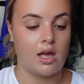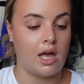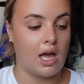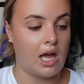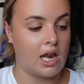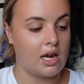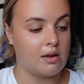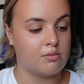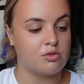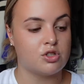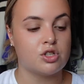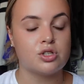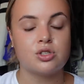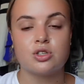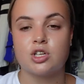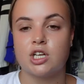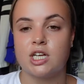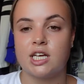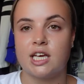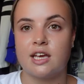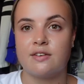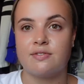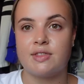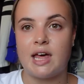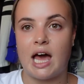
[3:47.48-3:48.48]
And I'm just going
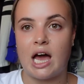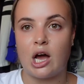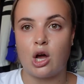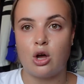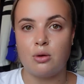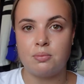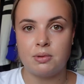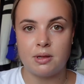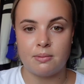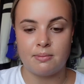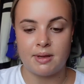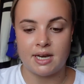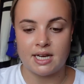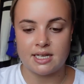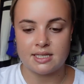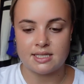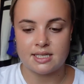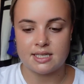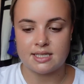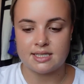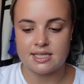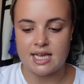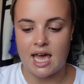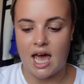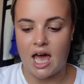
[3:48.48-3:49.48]
to give that a couple of minutes
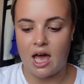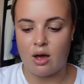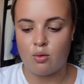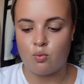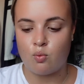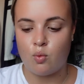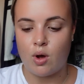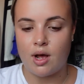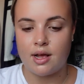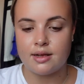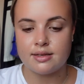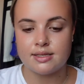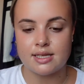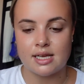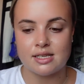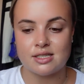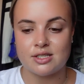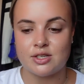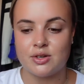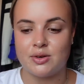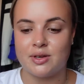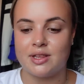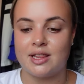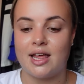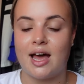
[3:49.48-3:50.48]
to set, and whilst that's
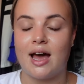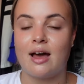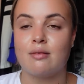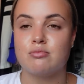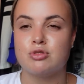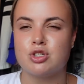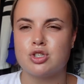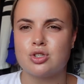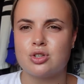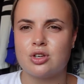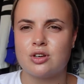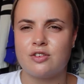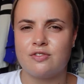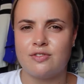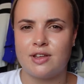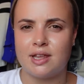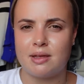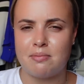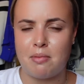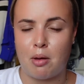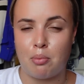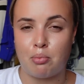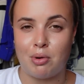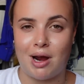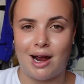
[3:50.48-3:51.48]
doing that, I'm just going to fill
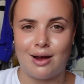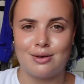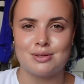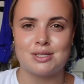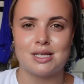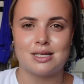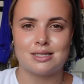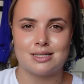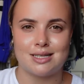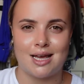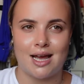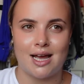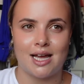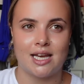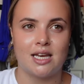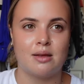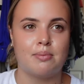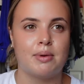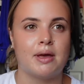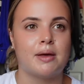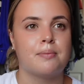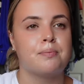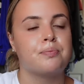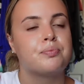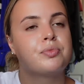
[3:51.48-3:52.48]
in my brows a tiny
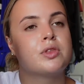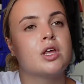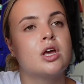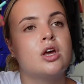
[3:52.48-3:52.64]
bit.